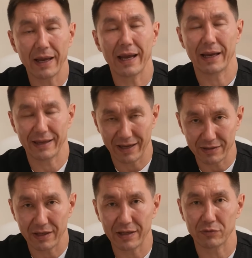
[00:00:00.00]
and get
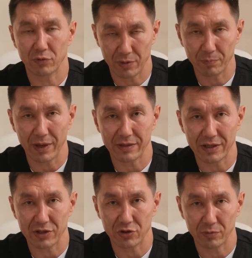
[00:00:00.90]
ready for
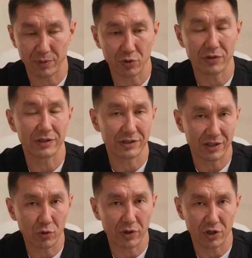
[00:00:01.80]
implantation, because it's the
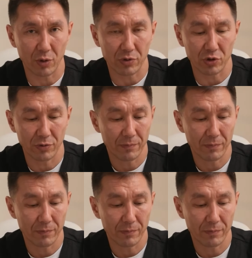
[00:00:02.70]
only option.